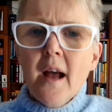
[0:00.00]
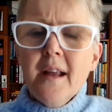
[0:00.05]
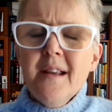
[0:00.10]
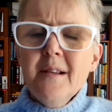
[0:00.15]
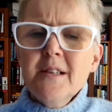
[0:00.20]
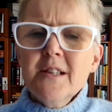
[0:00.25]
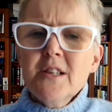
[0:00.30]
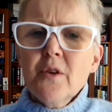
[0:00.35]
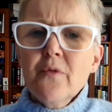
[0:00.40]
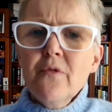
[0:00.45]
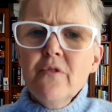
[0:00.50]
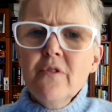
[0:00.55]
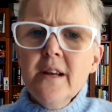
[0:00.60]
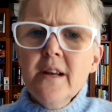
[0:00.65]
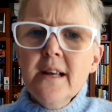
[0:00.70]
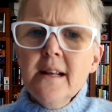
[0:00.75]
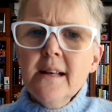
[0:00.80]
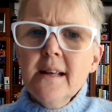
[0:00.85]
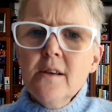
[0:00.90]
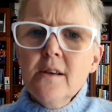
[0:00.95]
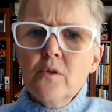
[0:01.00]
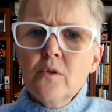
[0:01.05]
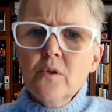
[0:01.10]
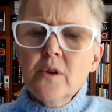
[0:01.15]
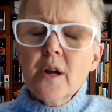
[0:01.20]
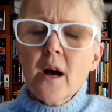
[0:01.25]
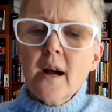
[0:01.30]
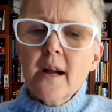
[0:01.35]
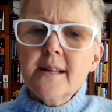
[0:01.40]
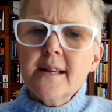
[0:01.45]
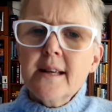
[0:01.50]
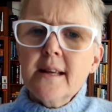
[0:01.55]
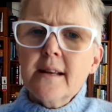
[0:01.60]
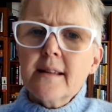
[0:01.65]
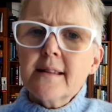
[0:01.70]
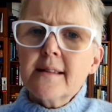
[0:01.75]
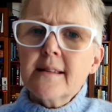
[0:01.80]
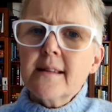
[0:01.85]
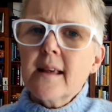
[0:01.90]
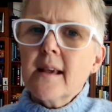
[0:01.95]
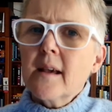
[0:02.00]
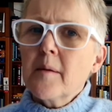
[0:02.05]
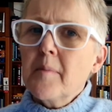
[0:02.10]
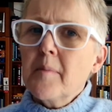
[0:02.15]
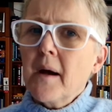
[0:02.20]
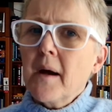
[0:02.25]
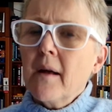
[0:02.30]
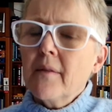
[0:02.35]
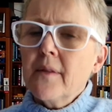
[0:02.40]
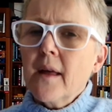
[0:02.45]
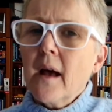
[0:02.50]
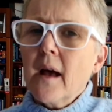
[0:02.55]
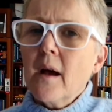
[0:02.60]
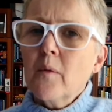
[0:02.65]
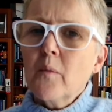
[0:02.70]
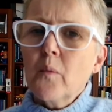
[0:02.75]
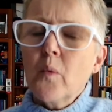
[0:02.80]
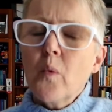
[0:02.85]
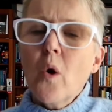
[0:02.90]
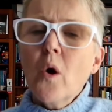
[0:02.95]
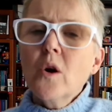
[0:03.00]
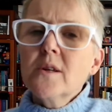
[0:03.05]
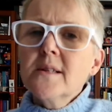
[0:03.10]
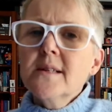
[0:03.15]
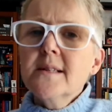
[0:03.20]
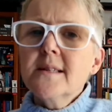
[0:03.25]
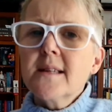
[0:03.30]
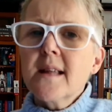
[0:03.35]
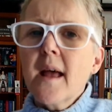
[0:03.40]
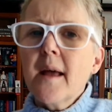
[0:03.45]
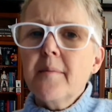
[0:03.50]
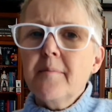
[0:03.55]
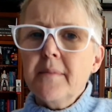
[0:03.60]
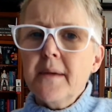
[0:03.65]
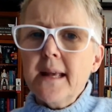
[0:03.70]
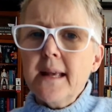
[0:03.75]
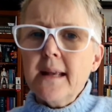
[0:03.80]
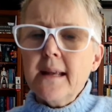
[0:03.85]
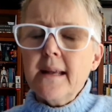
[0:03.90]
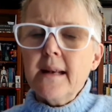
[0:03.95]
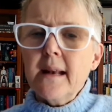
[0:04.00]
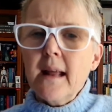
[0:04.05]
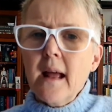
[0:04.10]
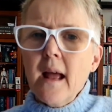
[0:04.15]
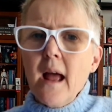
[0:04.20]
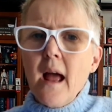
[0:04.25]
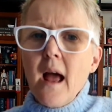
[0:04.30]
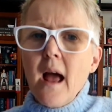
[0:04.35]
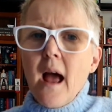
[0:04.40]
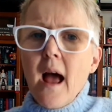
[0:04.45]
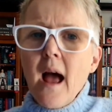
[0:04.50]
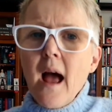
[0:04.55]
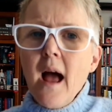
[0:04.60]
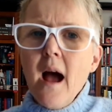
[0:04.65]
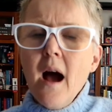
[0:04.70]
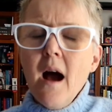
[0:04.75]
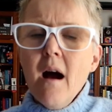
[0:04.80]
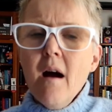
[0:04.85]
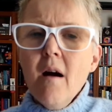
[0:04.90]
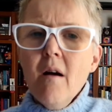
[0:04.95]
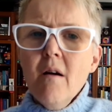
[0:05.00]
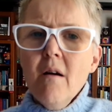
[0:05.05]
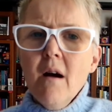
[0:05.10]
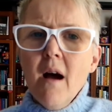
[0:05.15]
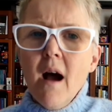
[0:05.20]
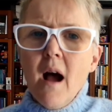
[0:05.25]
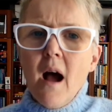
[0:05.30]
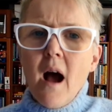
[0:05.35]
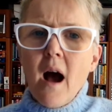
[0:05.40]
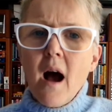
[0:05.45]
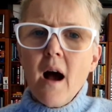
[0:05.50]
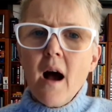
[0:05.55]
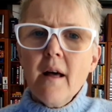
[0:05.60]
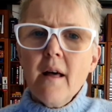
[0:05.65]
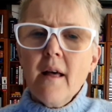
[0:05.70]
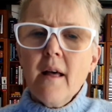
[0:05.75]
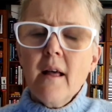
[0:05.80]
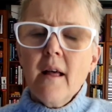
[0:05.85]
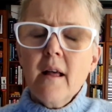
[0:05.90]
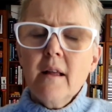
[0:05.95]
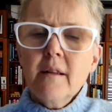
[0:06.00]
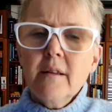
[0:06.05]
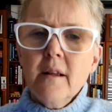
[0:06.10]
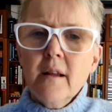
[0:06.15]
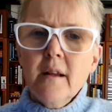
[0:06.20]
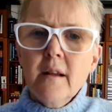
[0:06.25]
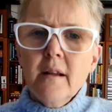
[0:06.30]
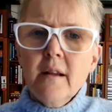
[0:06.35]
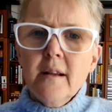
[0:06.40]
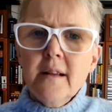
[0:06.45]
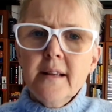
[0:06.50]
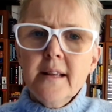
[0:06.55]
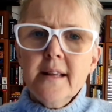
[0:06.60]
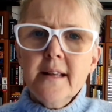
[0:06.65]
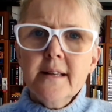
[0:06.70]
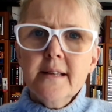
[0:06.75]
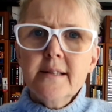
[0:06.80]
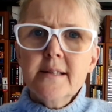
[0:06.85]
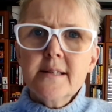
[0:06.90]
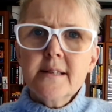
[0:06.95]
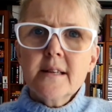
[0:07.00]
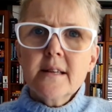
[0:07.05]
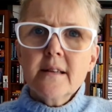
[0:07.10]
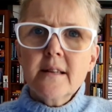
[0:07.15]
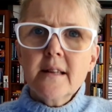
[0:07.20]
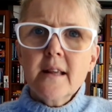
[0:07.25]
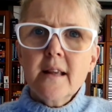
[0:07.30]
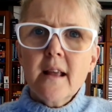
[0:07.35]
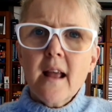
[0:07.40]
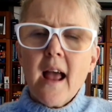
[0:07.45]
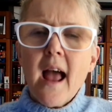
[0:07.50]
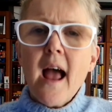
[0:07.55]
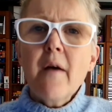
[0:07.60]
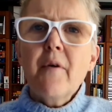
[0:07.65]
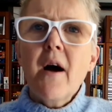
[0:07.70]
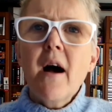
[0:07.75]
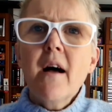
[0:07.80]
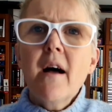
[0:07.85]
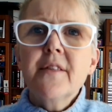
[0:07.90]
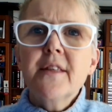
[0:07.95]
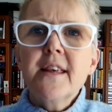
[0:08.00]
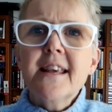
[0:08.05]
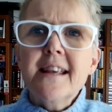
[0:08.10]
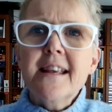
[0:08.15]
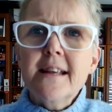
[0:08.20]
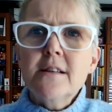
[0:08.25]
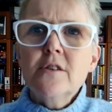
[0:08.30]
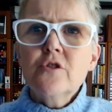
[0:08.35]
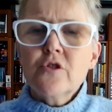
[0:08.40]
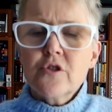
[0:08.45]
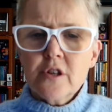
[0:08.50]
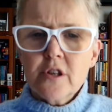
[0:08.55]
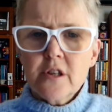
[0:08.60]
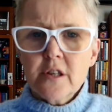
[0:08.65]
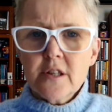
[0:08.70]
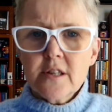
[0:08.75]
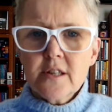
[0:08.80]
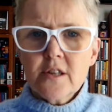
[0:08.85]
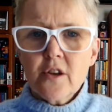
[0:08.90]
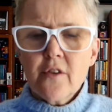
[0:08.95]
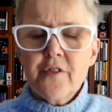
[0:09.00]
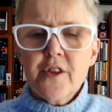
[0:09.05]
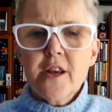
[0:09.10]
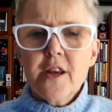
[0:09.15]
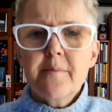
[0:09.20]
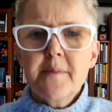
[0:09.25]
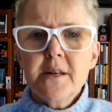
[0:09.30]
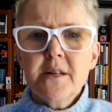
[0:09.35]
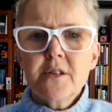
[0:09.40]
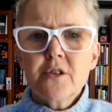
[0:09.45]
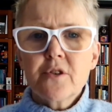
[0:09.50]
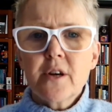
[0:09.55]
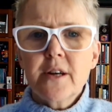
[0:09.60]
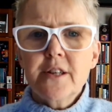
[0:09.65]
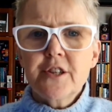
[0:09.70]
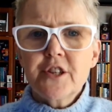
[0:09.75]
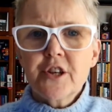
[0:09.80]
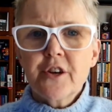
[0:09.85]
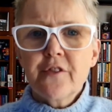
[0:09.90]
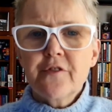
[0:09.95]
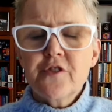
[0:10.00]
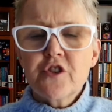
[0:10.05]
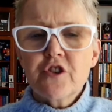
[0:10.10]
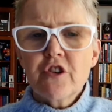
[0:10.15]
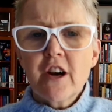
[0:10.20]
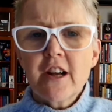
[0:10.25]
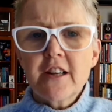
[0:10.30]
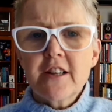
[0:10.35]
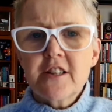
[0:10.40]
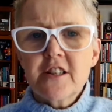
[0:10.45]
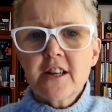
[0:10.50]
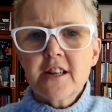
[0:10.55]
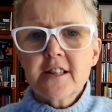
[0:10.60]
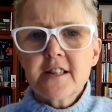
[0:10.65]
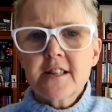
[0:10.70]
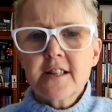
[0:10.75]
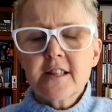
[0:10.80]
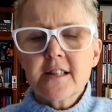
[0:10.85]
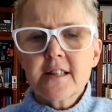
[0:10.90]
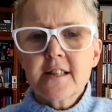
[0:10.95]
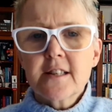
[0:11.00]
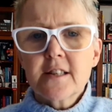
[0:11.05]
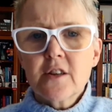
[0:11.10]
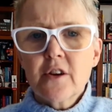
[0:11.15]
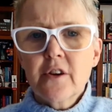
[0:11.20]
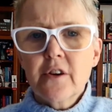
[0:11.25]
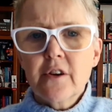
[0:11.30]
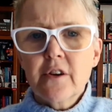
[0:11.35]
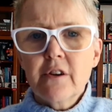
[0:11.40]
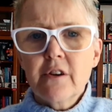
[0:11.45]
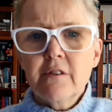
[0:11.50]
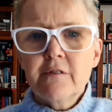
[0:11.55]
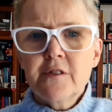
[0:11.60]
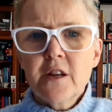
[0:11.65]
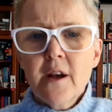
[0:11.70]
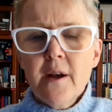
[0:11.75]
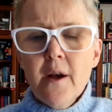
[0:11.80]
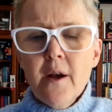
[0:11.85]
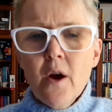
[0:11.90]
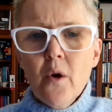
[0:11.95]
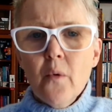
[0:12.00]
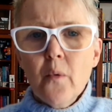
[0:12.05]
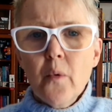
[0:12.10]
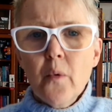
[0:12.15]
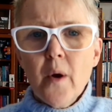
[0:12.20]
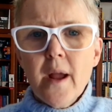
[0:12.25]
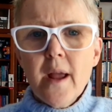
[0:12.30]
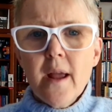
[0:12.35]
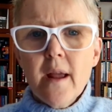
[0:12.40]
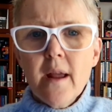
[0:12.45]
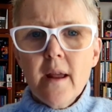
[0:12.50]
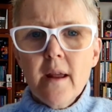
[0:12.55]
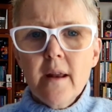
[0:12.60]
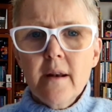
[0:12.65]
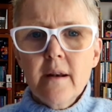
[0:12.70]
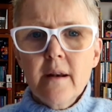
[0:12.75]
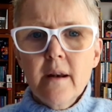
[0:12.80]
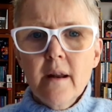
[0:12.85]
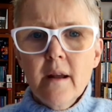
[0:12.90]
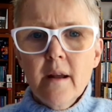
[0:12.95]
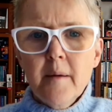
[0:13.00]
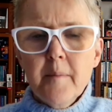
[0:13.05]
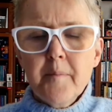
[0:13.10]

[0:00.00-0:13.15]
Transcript: It's a really good idea to think about that. What does that mean? How are the interests of the administration of justice served when